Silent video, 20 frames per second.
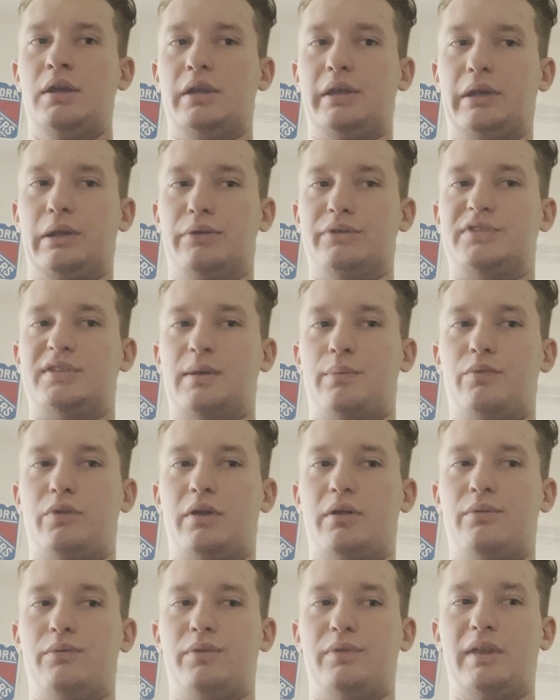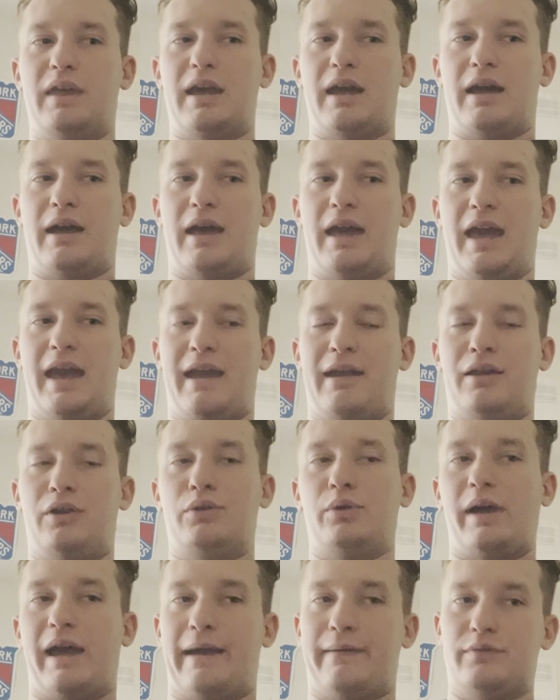You know, somewhere with the
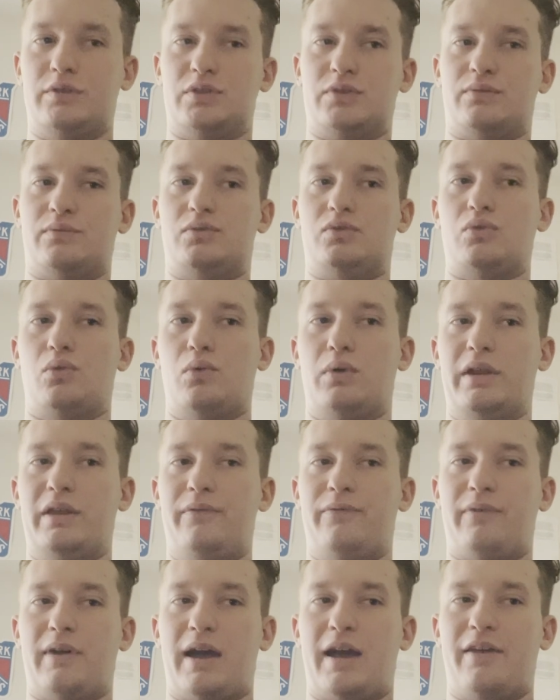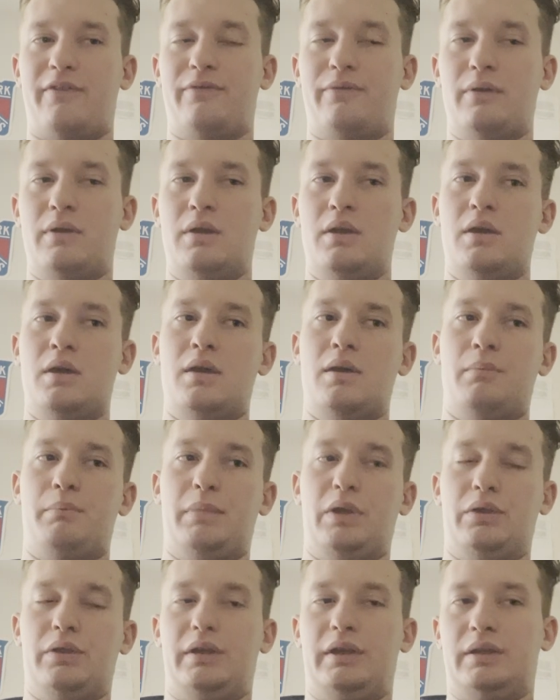annual average of $25
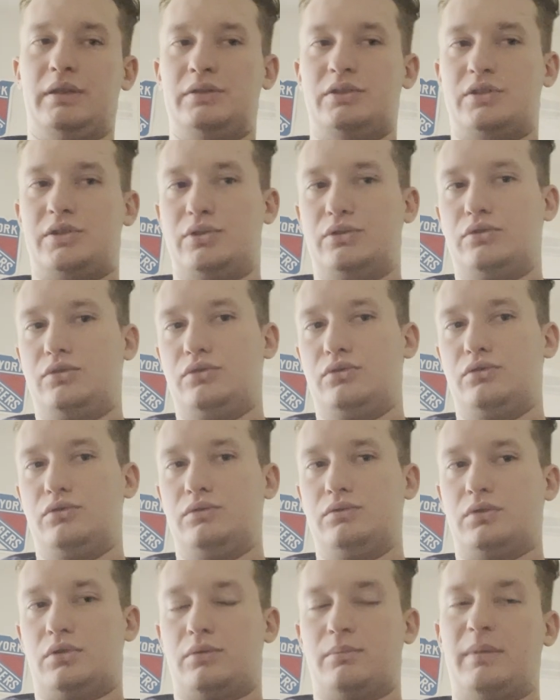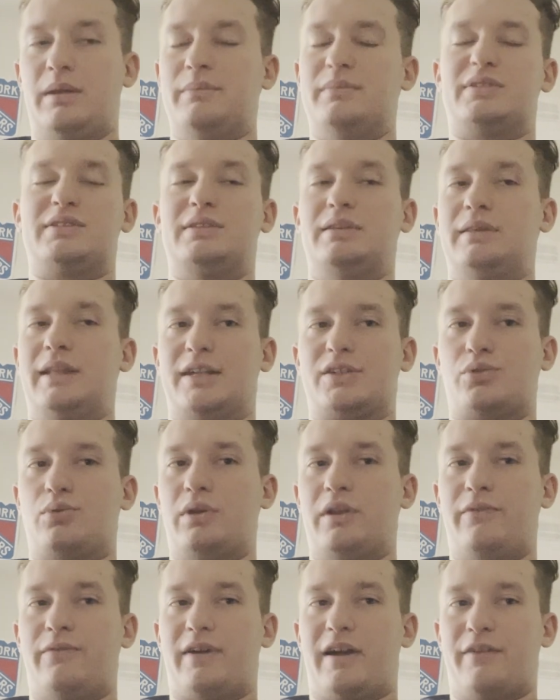million not
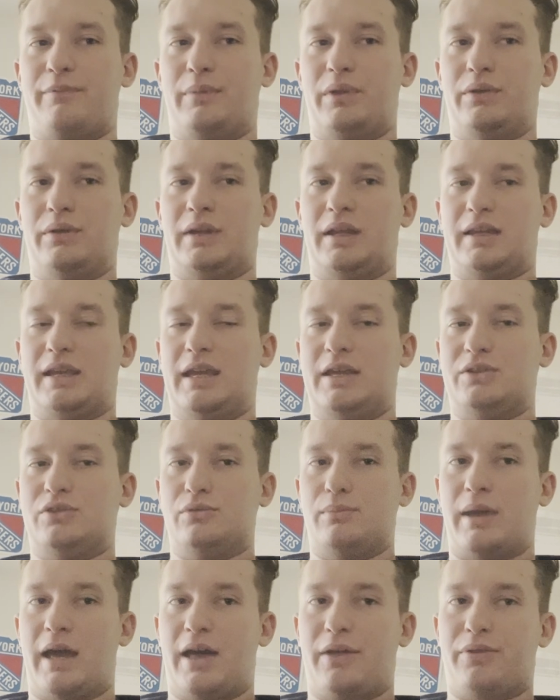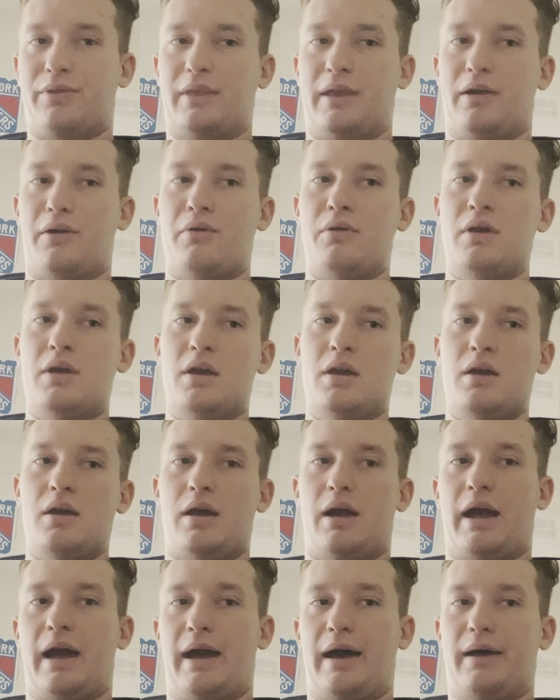$25 million, I can't do math now.
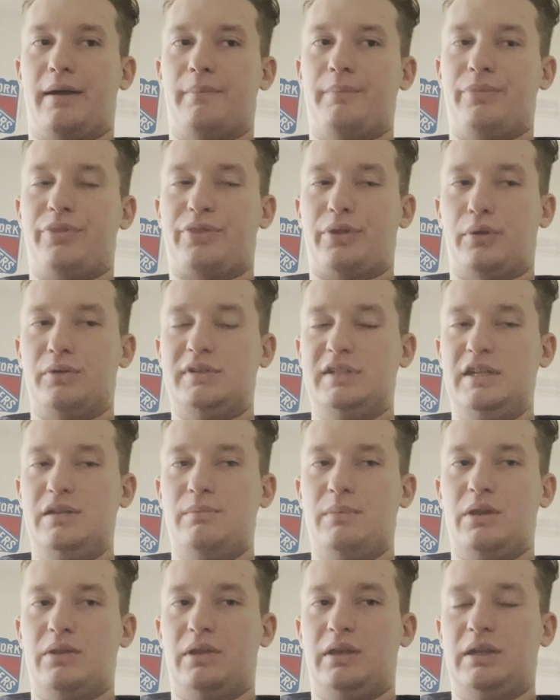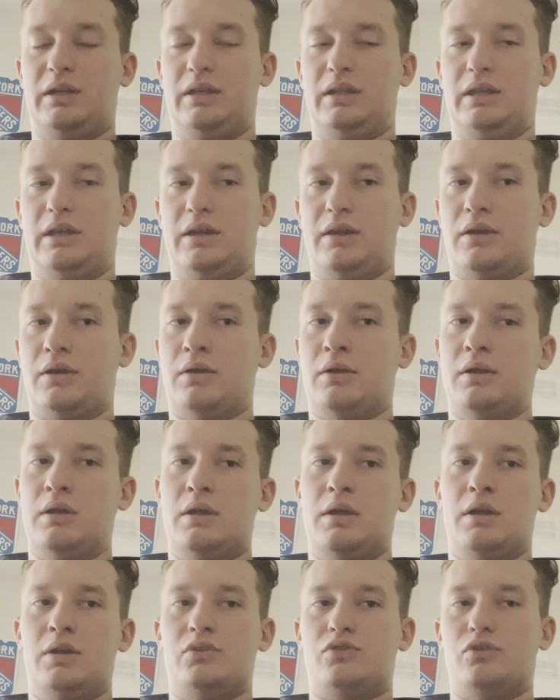$13 million a year
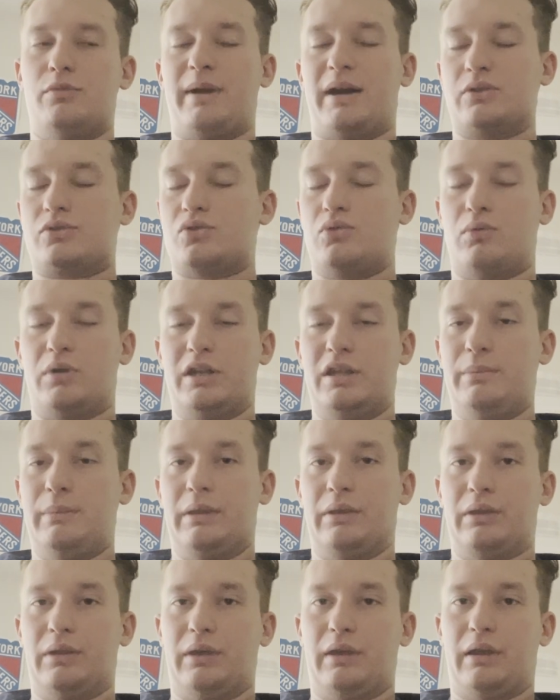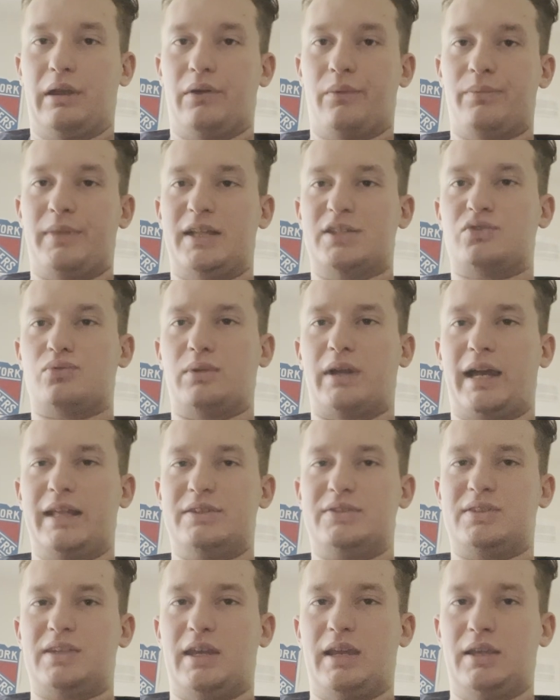to about $20 million a year. That's what
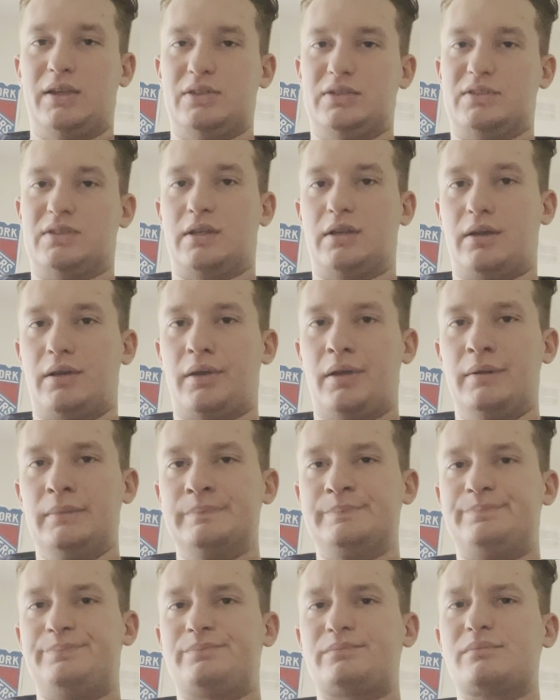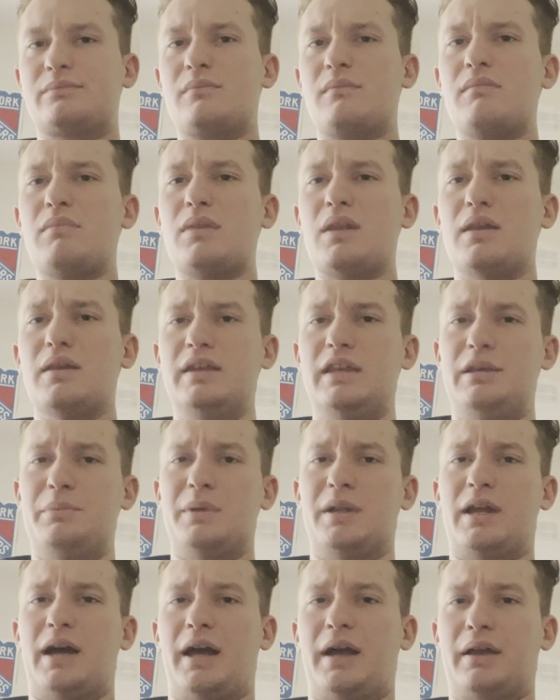I'd say is
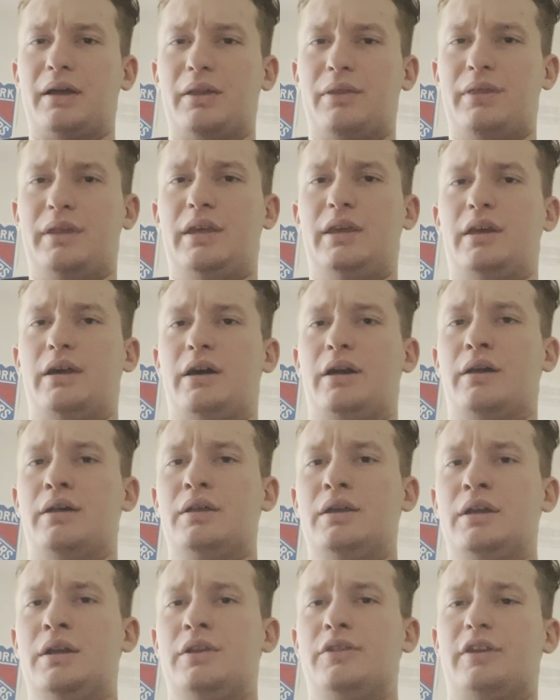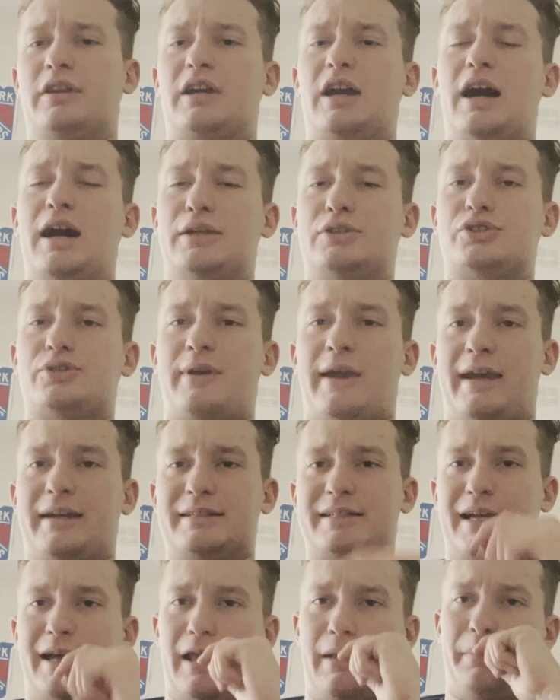Imanaga, the
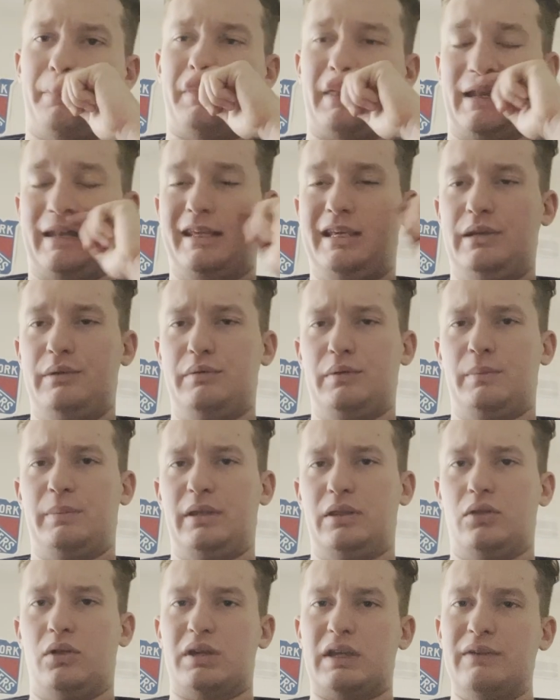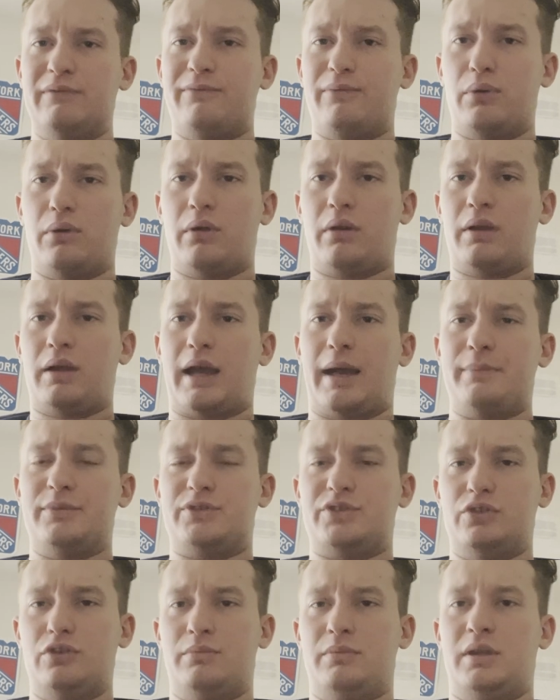contract type that he would be looking for, I'm
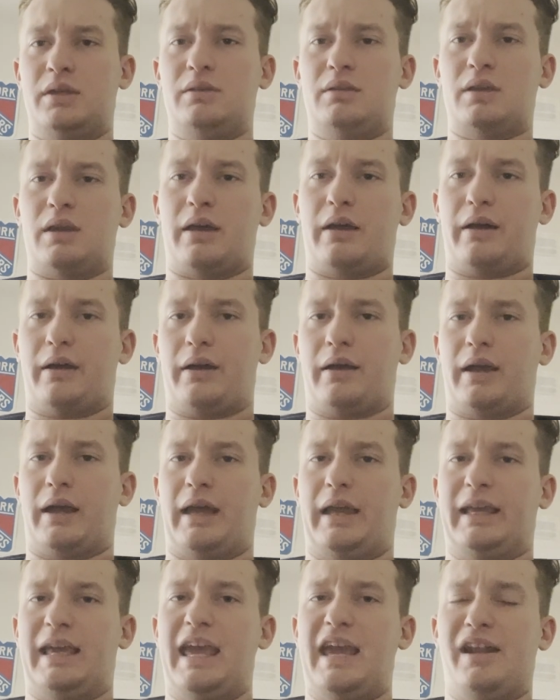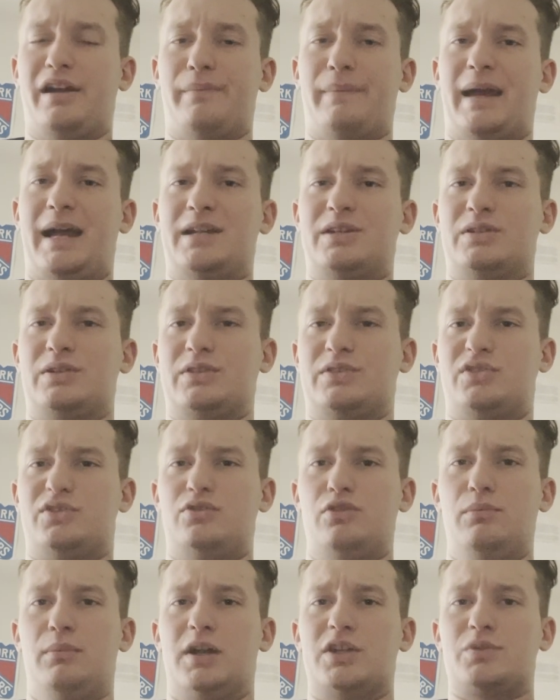assuming. I can't imagine it's
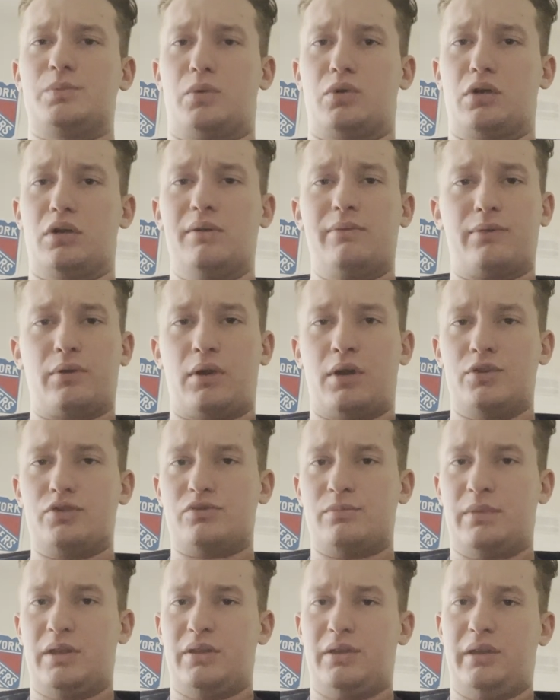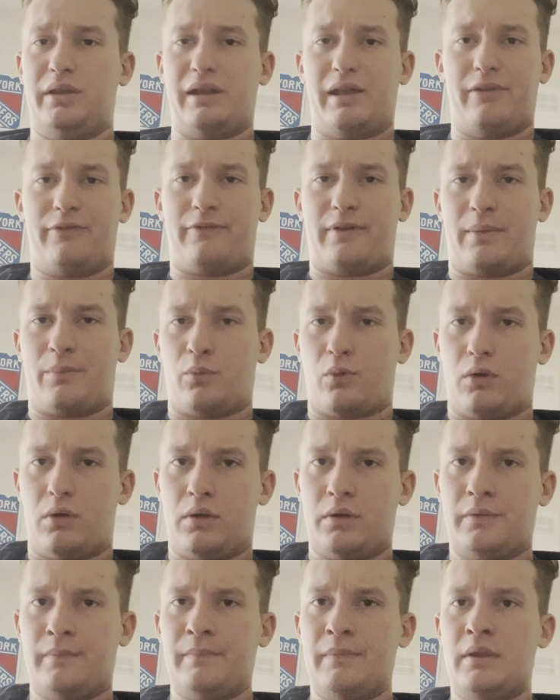too much more over $100 million, if I'm
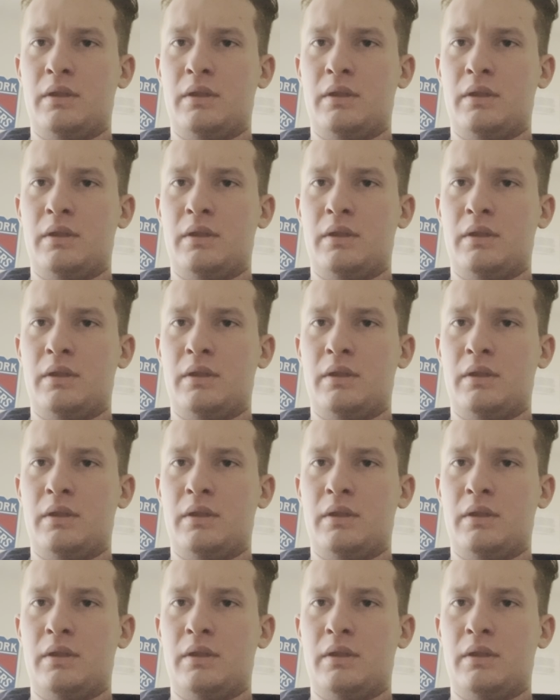wrong.